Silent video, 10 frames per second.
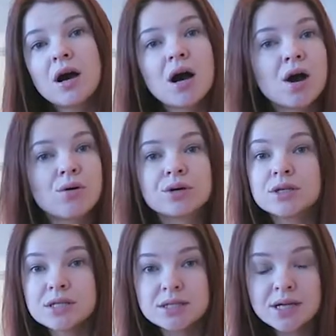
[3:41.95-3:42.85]

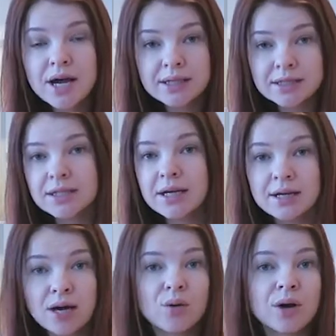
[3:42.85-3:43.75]
our society
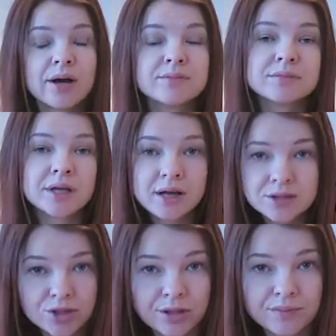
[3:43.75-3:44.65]
and our
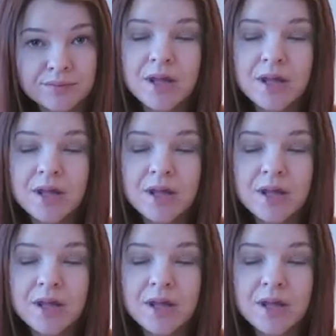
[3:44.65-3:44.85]
culture.